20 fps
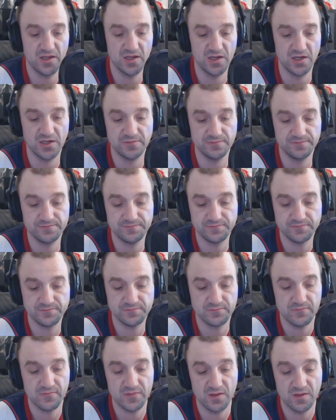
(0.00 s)
Um,
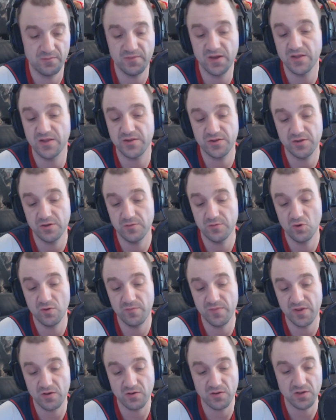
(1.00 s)
But still more
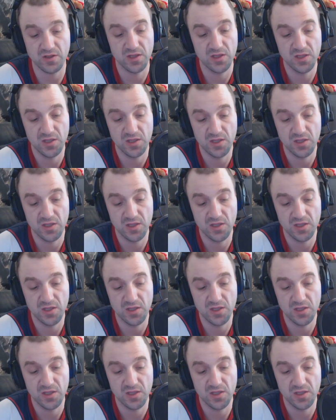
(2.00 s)
milk.